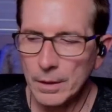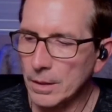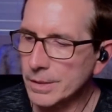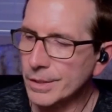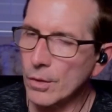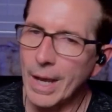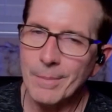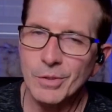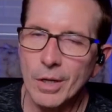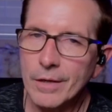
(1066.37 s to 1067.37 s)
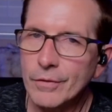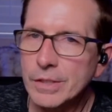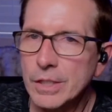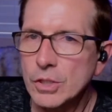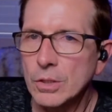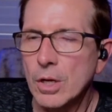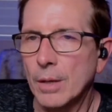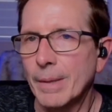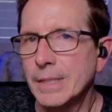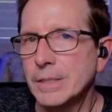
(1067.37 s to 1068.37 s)
So I'm sorry for such a
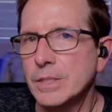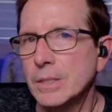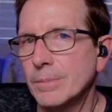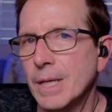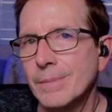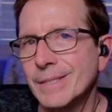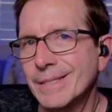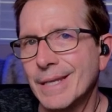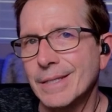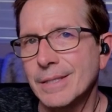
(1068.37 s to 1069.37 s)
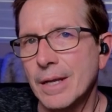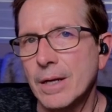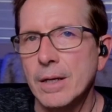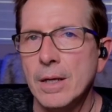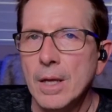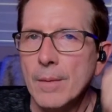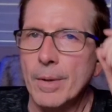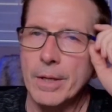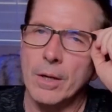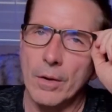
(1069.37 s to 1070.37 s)
long message. Sometimes this gets there.
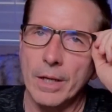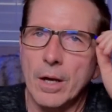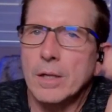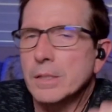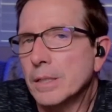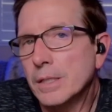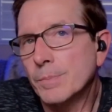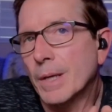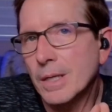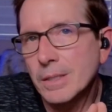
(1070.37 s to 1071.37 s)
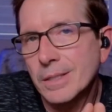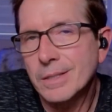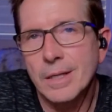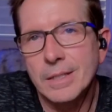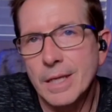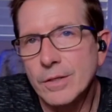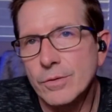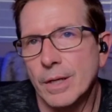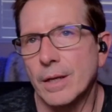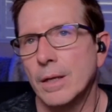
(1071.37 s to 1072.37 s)
But, and honestly, it's because the sun is
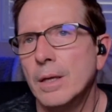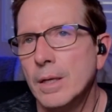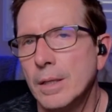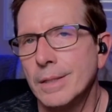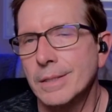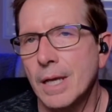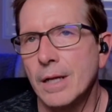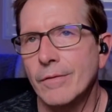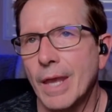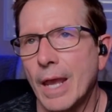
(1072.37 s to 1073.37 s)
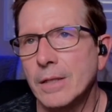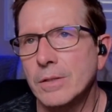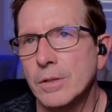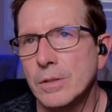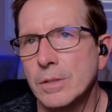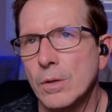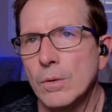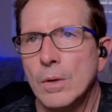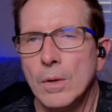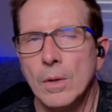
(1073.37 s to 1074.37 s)
entering the sign of Cancer. So
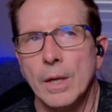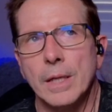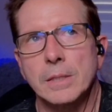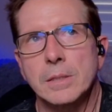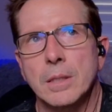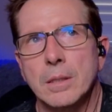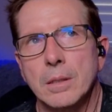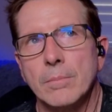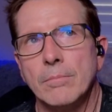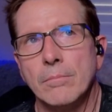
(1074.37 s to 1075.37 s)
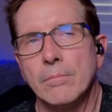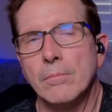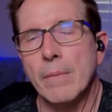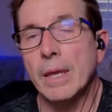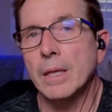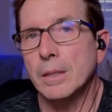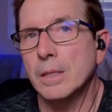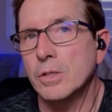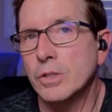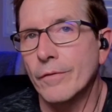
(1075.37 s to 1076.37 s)
it's making
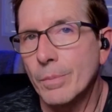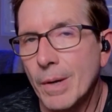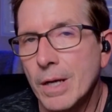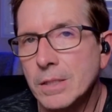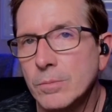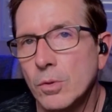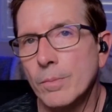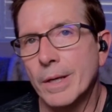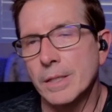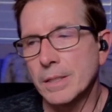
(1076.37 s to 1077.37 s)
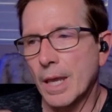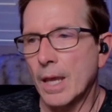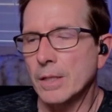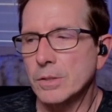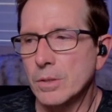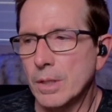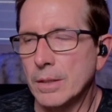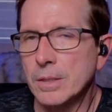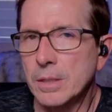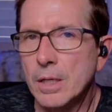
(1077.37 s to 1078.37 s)
this shift possible because Cancer
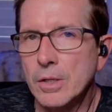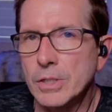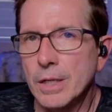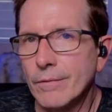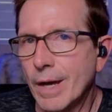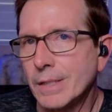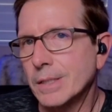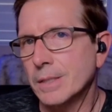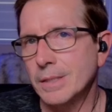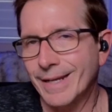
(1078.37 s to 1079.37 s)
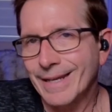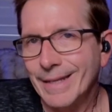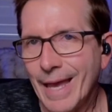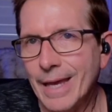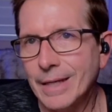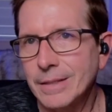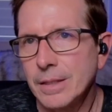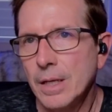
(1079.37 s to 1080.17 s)
and this energy invites us to connect